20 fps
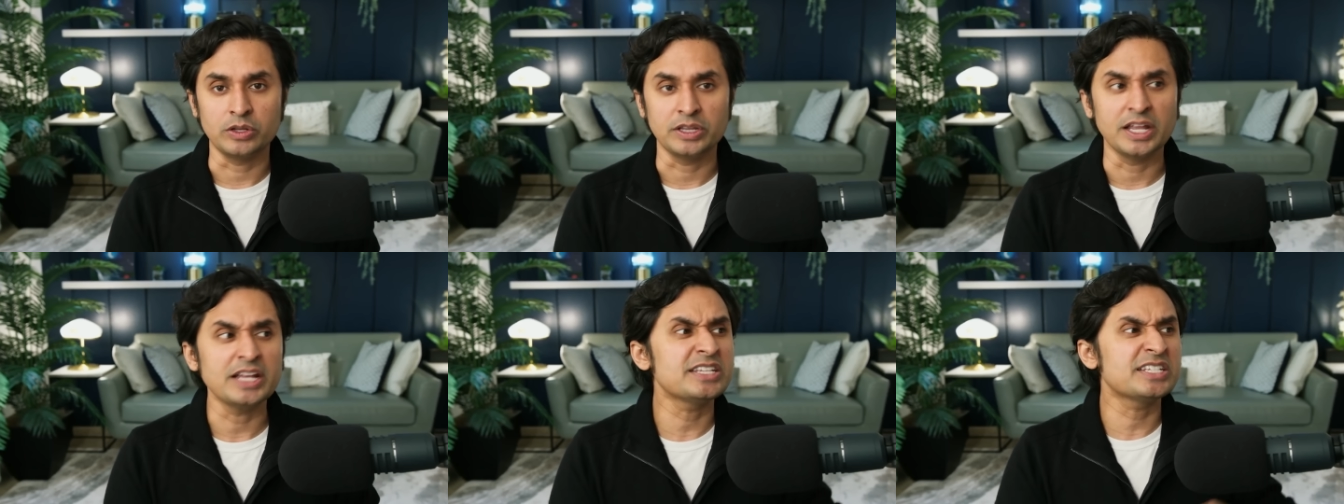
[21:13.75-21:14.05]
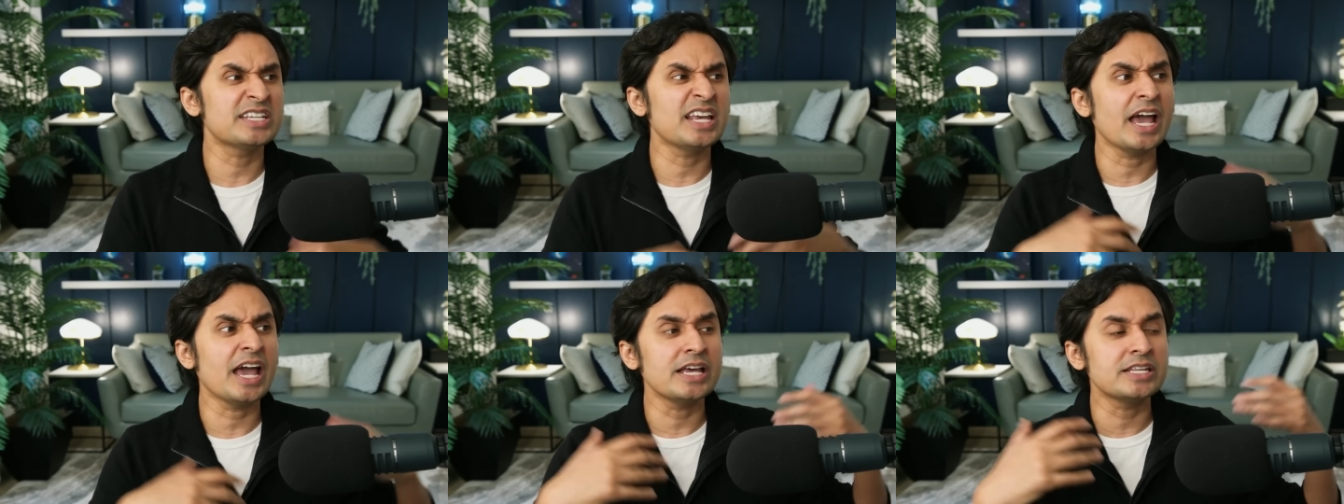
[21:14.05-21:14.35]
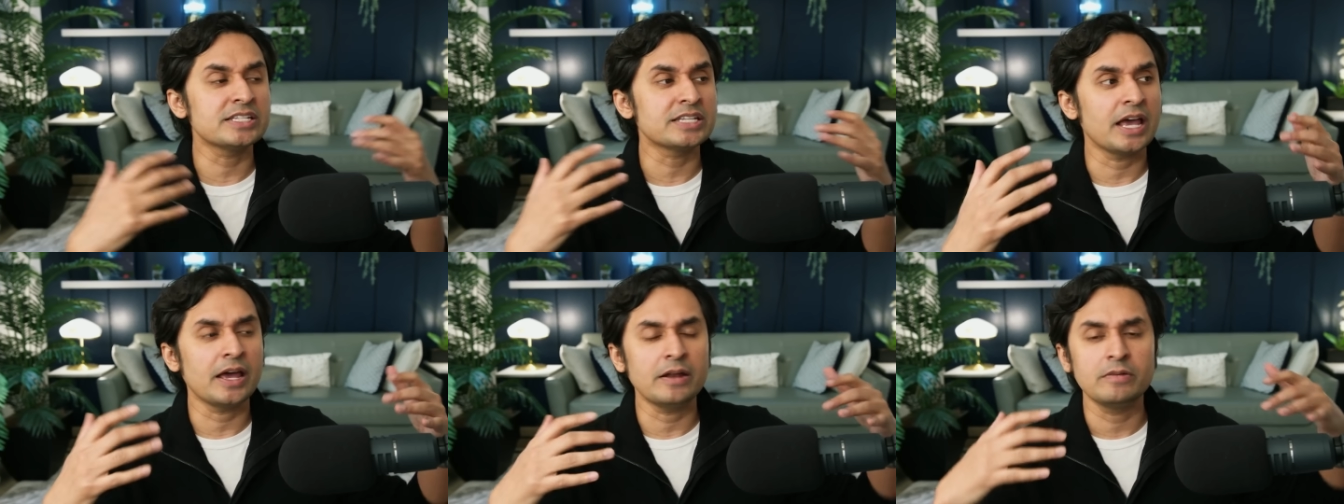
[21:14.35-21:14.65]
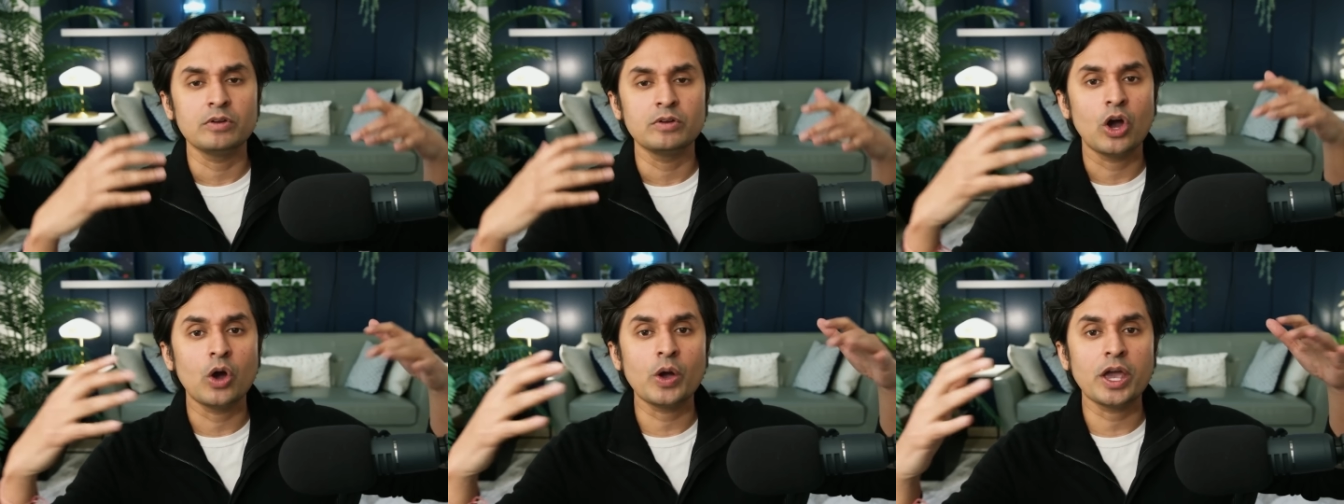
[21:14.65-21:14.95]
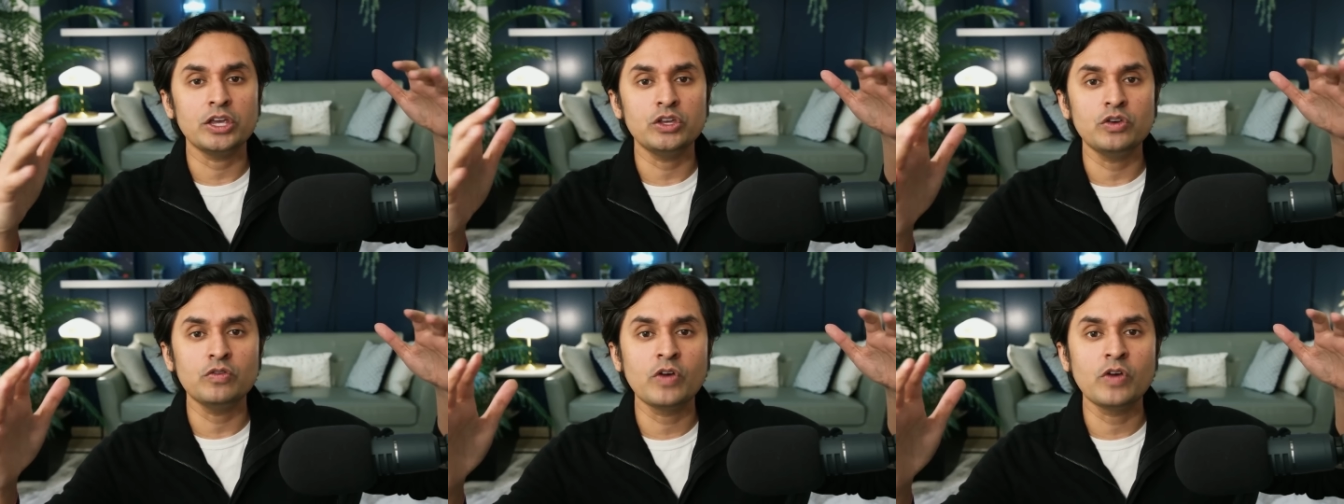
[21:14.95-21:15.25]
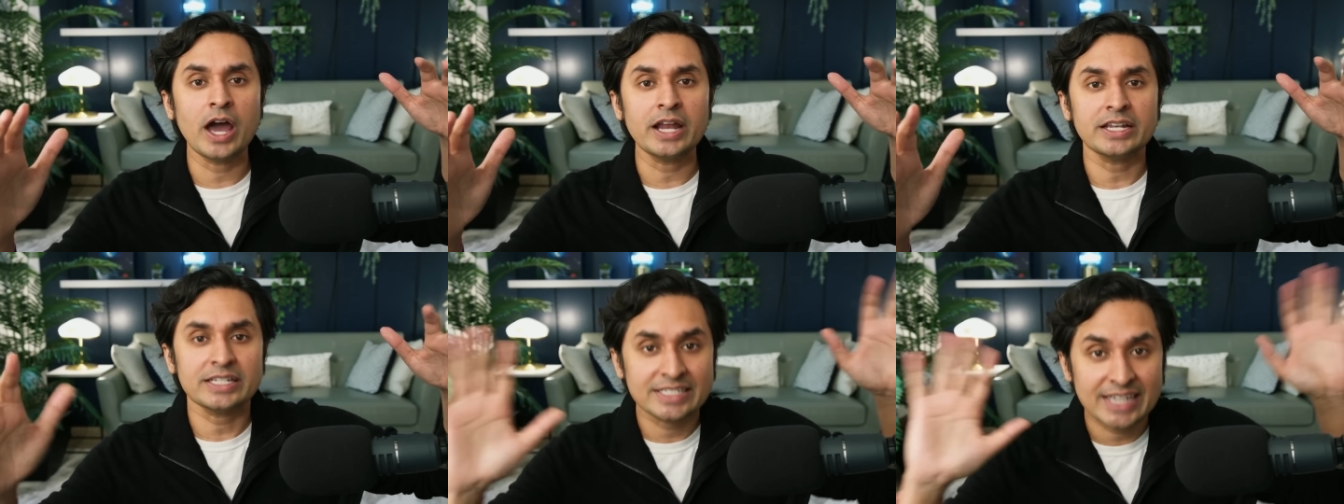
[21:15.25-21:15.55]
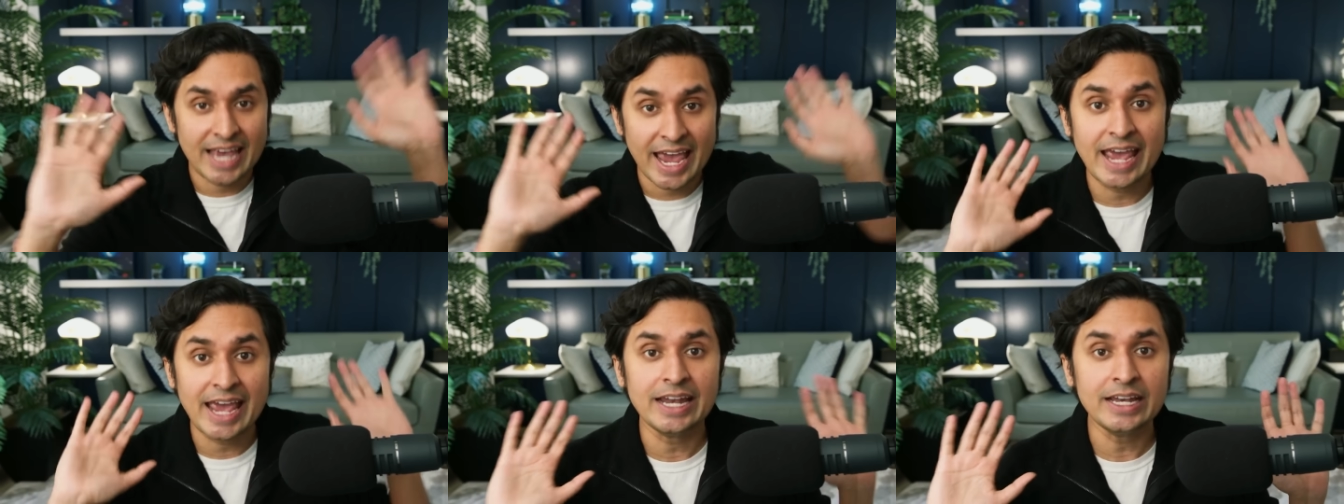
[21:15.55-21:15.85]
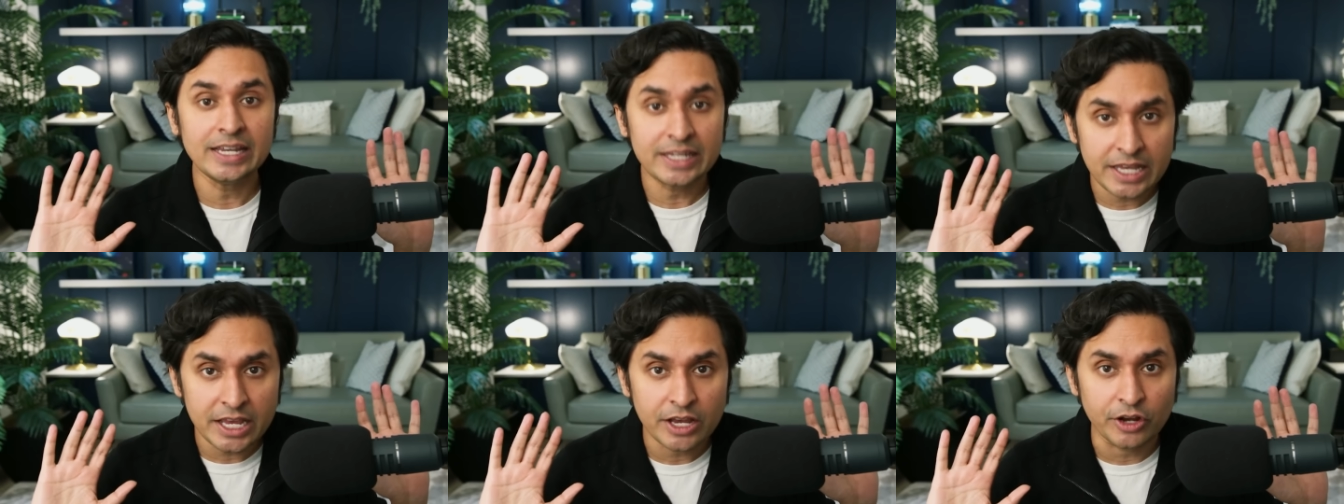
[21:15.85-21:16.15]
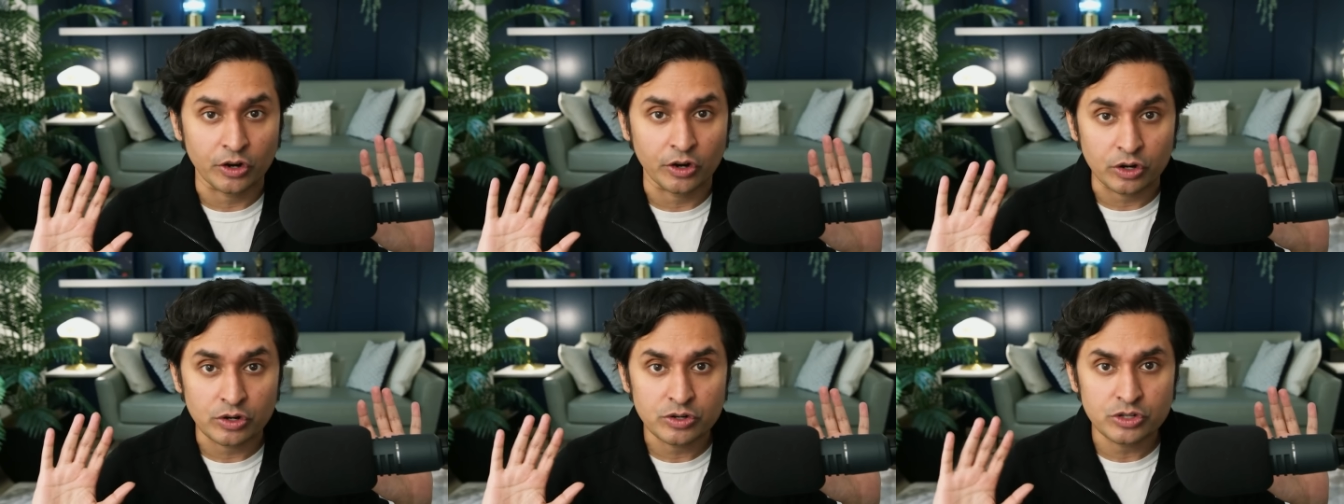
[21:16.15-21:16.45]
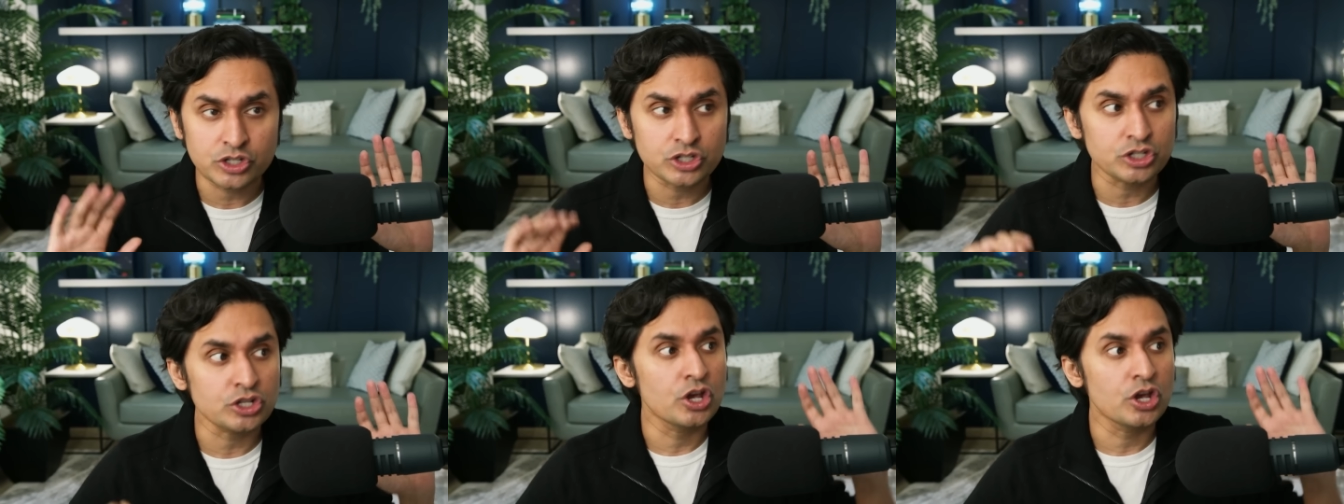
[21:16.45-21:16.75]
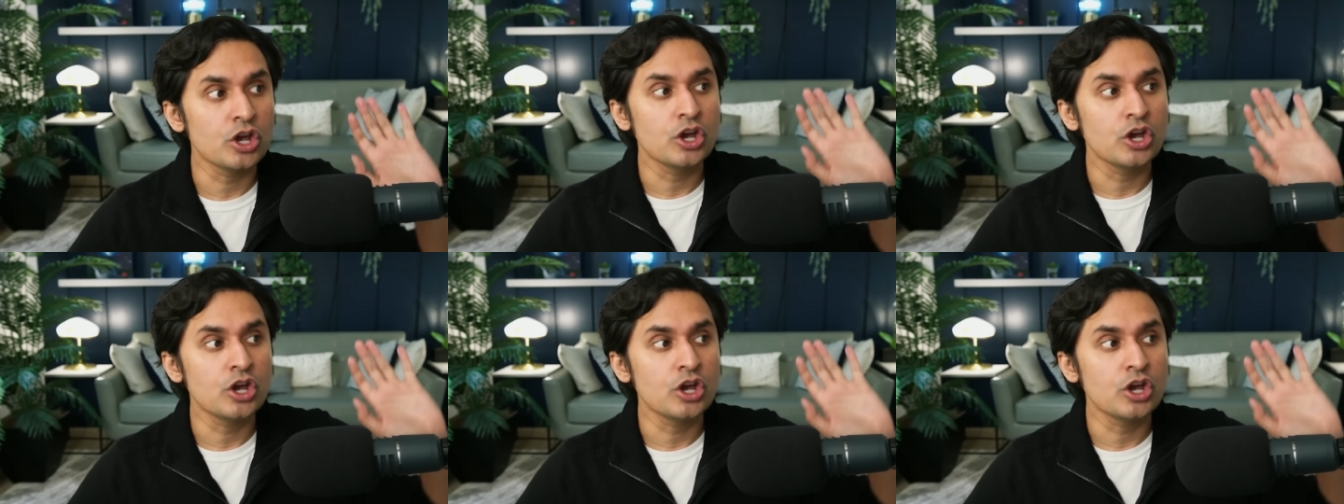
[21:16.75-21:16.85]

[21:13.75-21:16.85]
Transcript: Let's say I said, okay, you've got 10 years